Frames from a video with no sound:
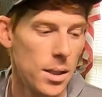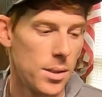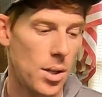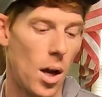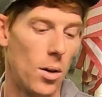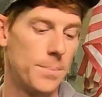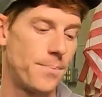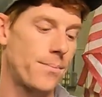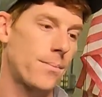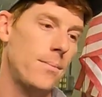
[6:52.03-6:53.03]
So
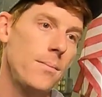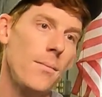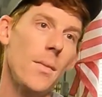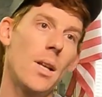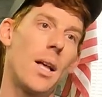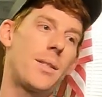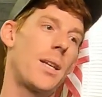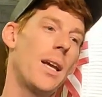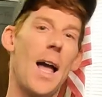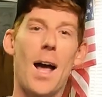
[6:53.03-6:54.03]
let's
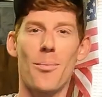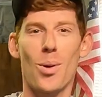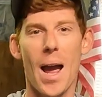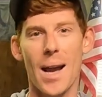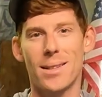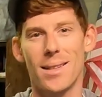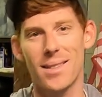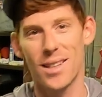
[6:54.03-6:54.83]
get out of practice.